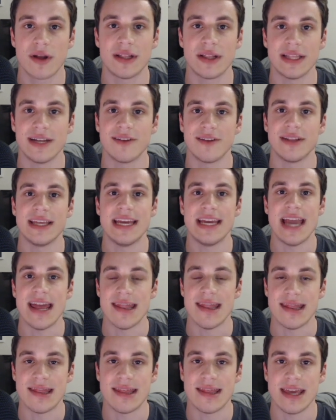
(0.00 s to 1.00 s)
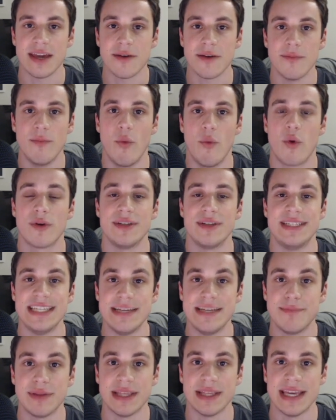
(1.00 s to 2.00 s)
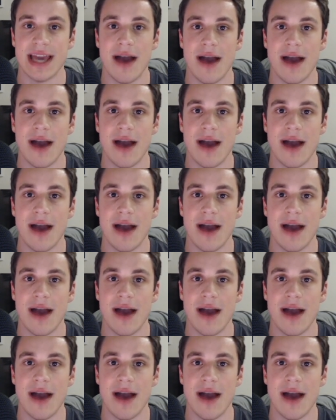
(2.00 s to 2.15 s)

clearly and think more deeply